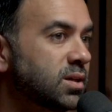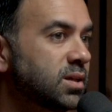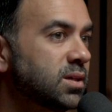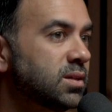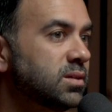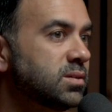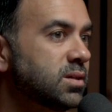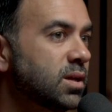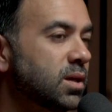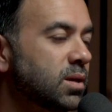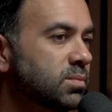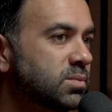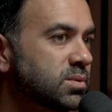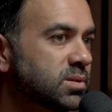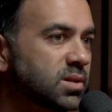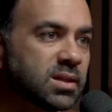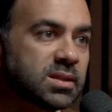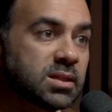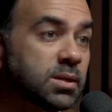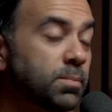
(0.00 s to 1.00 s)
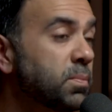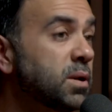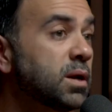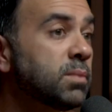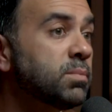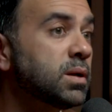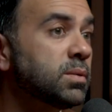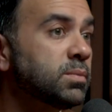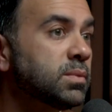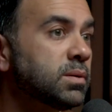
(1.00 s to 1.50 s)
kids' names? That's it, bare
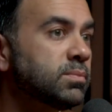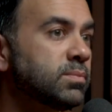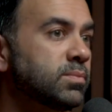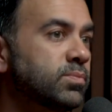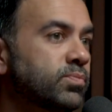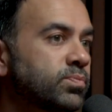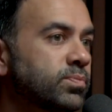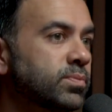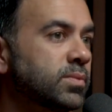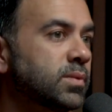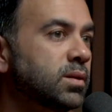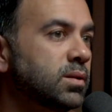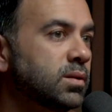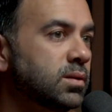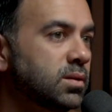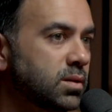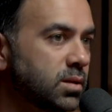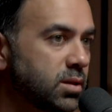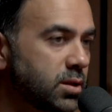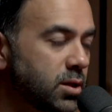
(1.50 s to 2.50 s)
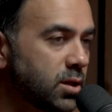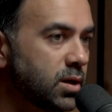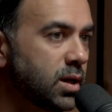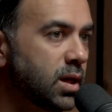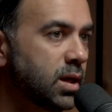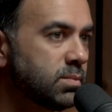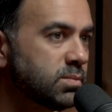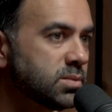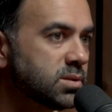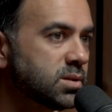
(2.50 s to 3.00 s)
minimum their
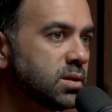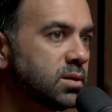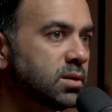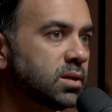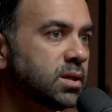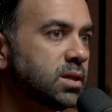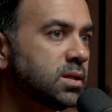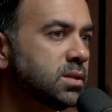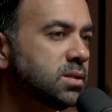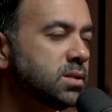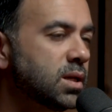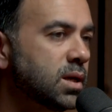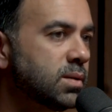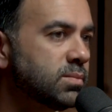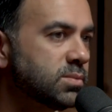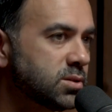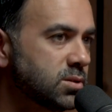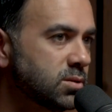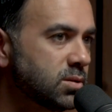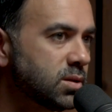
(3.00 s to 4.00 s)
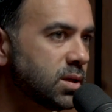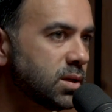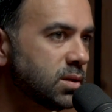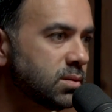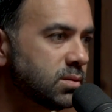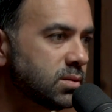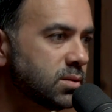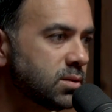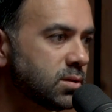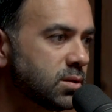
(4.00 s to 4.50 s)
names and their kids' names? Do
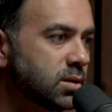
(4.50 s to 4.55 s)
they do